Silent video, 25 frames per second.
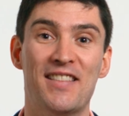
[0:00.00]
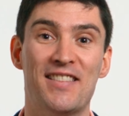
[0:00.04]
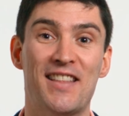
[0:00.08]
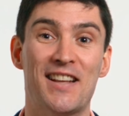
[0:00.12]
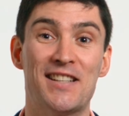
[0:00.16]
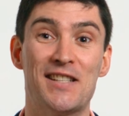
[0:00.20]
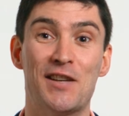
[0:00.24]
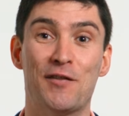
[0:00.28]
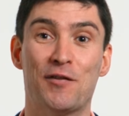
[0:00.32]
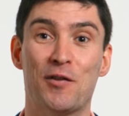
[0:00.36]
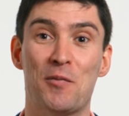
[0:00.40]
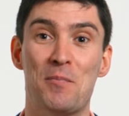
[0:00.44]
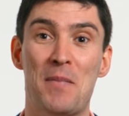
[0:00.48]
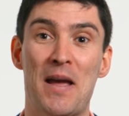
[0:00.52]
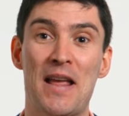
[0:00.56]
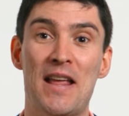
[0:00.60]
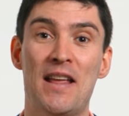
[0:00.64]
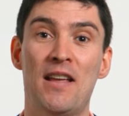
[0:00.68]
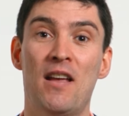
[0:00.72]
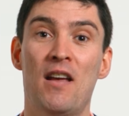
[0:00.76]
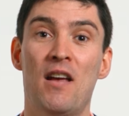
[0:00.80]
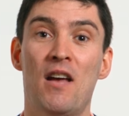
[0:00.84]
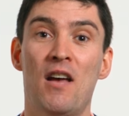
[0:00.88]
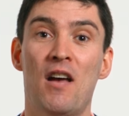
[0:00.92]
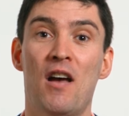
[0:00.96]
That's it from
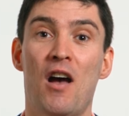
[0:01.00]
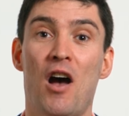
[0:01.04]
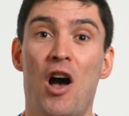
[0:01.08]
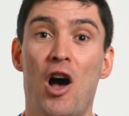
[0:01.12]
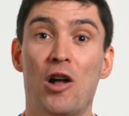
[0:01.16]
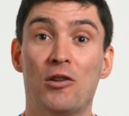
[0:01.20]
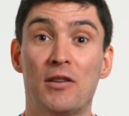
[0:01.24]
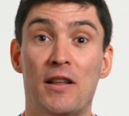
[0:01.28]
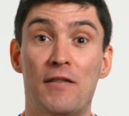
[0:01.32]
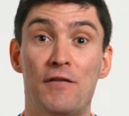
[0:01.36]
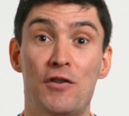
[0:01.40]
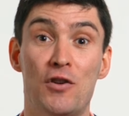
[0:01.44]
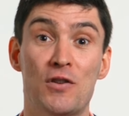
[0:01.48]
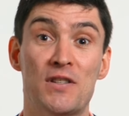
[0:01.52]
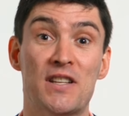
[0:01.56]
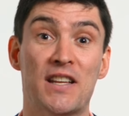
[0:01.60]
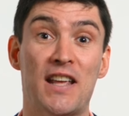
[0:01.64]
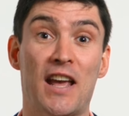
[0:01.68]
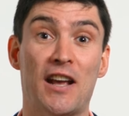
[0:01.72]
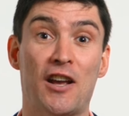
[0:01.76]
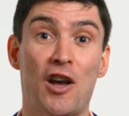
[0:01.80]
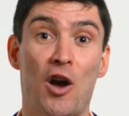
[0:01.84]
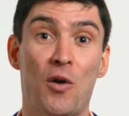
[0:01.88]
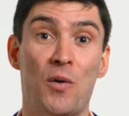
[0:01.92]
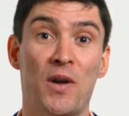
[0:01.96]
me. I'll leave you to
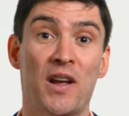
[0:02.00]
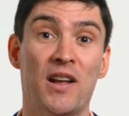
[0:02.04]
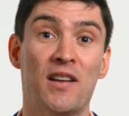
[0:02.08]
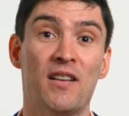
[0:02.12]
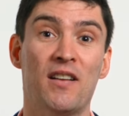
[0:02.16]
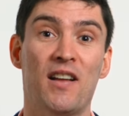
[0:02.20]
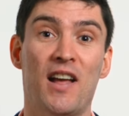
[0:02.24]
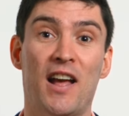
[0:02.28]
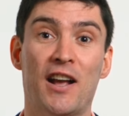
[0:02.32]
get going